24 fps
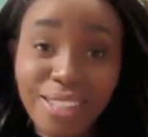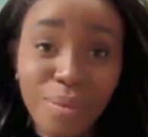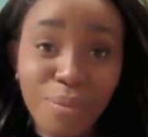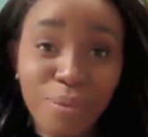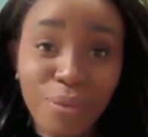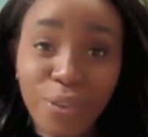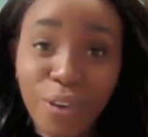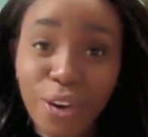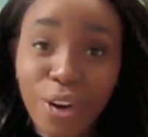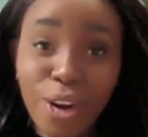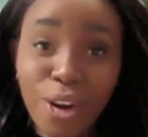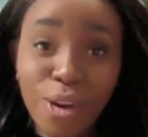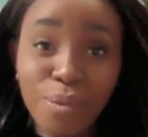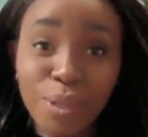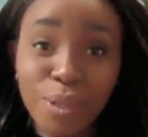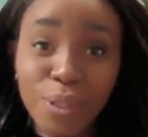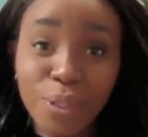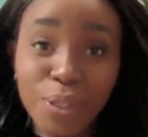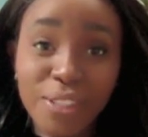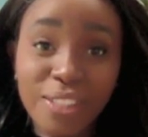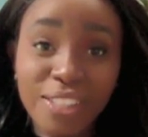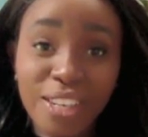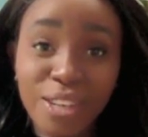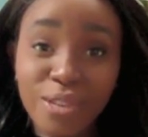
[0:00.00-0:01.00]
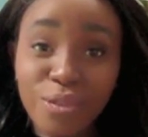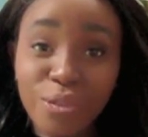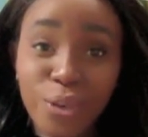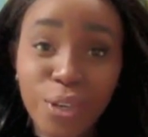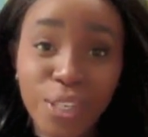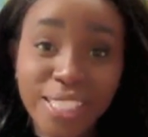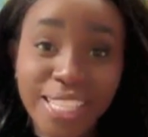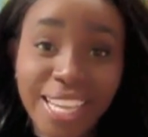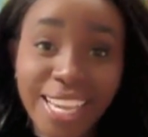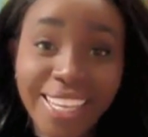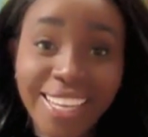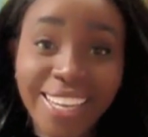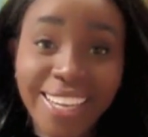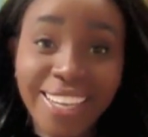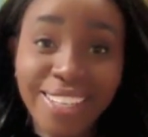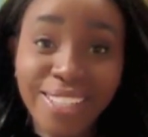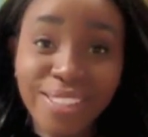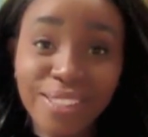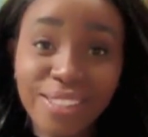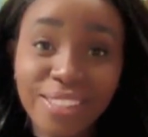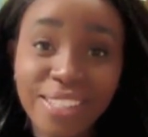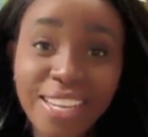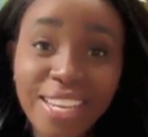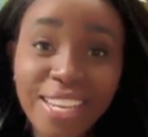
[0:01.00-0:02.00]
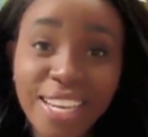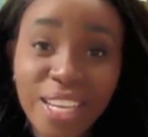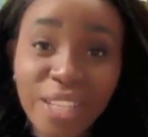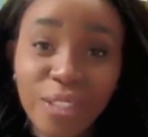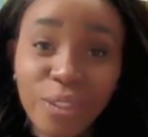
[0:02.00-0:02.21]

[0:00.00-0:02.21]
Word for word: some for almost 4 decades.